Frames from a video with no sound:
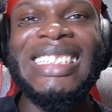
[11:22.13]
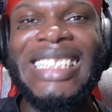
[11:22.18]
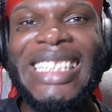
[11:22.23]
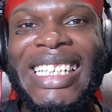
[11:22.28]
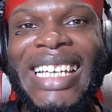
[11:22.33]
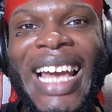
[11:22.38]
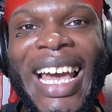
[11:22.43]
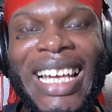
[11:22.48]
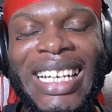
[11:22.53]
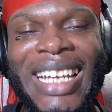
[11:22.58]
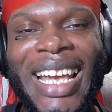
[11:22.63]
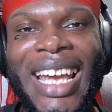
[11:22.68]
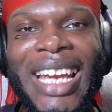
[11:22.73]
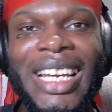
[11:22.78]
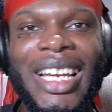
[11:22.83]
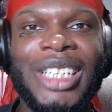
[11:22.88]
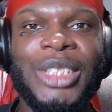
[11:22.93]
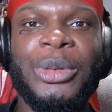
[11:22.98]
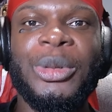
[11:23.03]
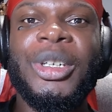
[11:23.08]

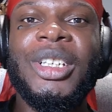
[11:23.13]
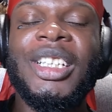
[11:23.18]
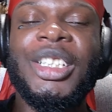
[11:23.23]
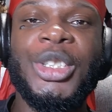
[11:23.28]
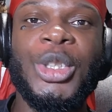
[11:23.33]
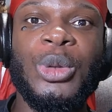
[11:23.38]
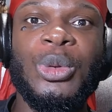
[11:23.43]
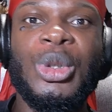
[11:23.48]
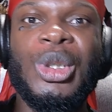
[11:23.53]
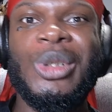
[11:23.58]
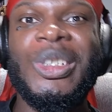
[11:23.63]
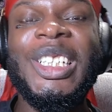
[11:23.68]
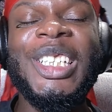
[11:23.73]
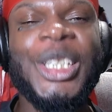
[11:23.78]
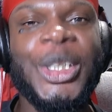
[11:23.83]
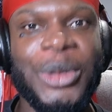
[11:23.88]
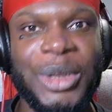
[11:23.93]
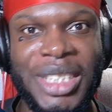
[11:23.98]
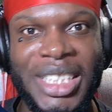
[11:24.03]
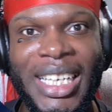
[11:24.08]
DNA and they're going to do
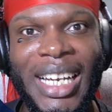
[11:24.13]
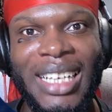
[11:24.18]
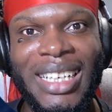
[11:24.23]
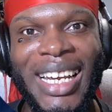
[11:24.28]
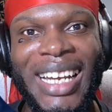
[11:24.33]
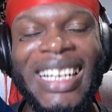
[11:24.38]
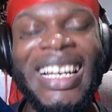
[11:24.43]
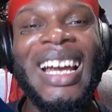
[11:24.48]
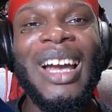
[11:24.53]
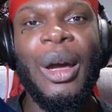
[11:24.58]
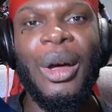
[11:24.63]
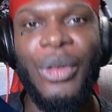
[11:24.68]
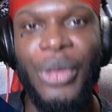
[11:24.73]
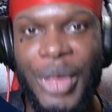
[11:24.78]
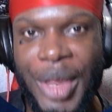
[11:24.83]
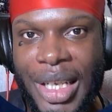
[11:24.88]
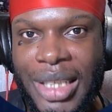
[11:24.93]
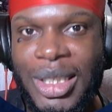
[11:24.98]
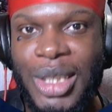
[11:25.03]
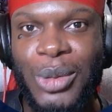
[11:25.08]
creature DNA.
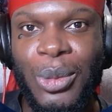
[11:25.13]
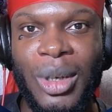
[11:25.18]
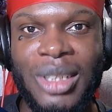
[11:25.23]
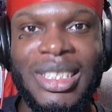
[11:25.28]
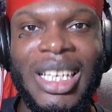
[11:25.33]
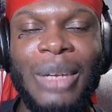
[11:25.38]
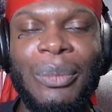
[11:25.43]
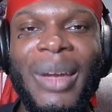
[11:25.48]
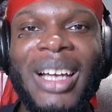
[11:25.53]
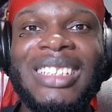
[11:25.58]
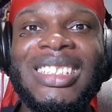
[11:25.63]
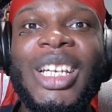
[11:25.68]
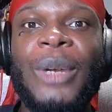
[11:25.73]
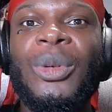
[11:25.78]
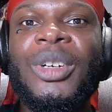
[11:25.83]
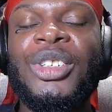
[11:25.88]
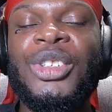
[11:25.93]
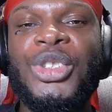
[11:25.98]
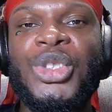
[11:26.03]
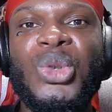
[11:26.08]
This is what they meant. They
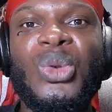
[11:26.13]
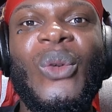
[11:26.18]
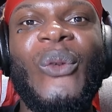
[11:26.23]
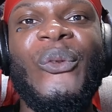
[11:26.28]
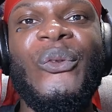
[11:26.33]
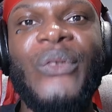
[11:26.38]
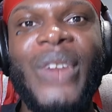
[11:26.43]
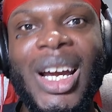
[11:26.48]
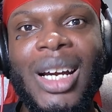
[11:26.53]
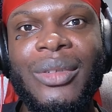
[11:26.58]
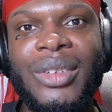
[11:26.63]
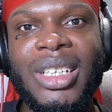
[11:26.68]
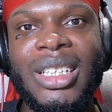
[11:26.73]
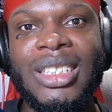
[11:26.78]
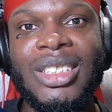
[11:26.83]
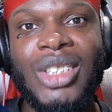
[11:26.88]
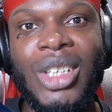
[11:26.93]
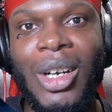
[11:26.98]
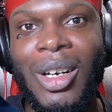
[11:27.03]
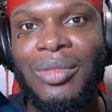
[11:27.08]
wanted to do
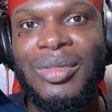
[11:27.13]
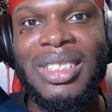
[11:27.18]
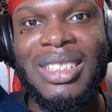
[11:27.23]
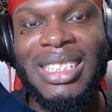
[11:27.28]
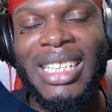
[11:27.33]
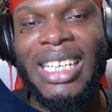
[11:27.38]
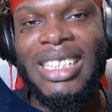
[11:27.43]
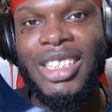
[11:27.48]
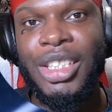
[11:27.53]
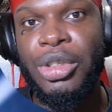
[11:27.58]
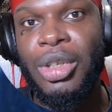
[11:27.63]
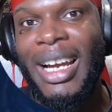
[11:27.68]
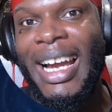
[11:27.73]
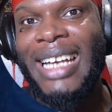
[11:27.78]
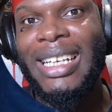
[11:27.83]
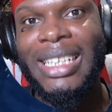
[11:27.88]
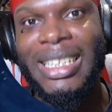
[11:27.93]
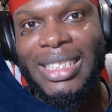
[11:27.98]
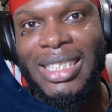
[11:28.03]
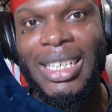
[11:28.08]
variants of the things that they're
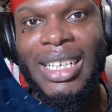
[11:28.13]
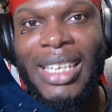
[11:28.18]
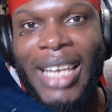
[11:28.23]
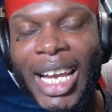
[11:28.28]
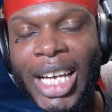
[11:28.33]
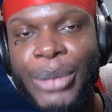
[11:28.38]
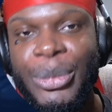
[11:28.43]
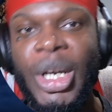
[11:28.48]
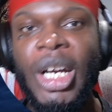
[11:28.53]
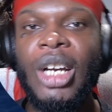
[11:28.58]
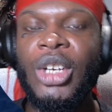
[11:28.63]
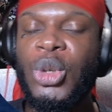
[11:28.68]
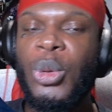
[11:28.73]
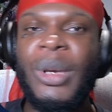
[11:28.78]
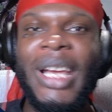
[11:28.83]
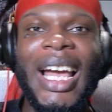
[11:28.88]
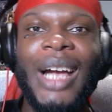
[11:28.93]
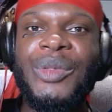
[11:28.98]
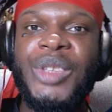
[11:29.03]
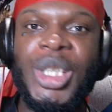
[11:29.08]
adding into the game. So
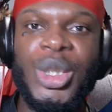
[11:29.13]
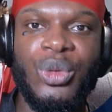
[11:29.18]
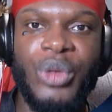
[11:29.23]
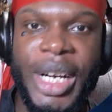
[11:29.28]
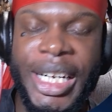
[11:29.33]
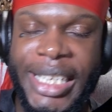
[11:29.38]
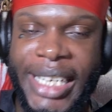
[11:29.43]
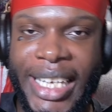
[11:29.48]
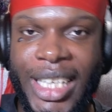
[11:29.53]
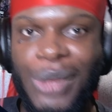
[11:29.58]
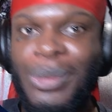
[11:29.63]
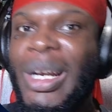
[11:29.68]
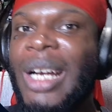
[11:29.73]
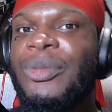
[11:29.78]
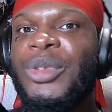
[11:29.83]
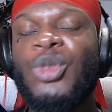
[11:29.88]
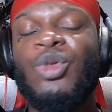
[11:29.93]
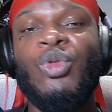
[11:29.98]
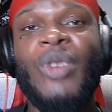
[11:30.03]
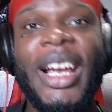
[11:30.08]
we have the irradiated, we
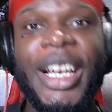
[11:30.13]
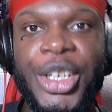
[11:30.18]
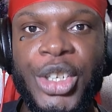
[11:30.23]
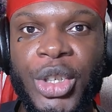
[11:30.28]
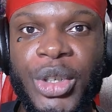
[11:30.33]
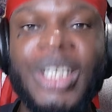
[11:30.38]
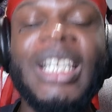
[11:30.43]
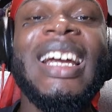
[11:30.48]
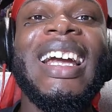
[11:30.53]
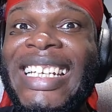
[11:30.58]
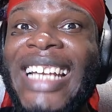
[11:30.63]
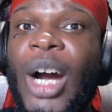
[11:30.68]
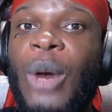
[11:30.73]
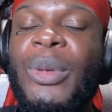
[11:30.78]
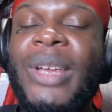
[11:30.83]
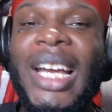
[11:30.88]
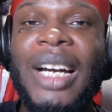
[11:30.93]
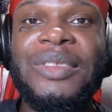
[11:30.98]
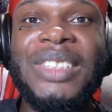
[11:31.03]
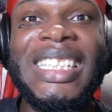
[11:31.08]
have the regular, and now
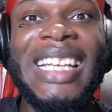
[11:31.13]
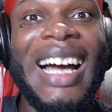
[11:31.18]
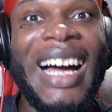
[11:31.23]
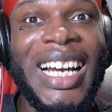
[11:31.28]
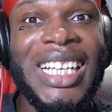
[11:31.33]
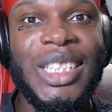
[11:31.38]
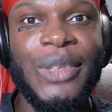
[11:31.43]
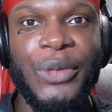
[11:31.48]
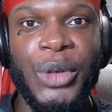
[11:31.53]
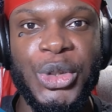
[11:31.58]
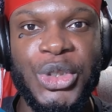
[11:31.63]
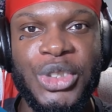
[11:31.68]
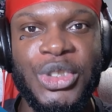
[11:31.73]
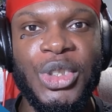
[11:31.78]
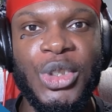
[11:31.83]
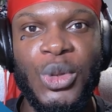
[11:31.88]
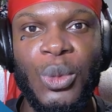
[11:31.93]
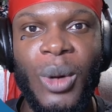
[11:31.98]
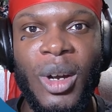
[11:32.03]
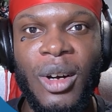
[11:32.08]
we have the ice versions
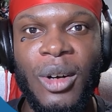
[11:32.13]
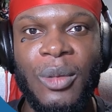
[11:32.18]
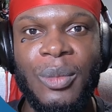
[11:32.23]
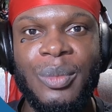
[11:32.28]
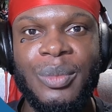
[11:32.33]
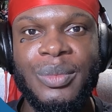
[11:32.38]
as well.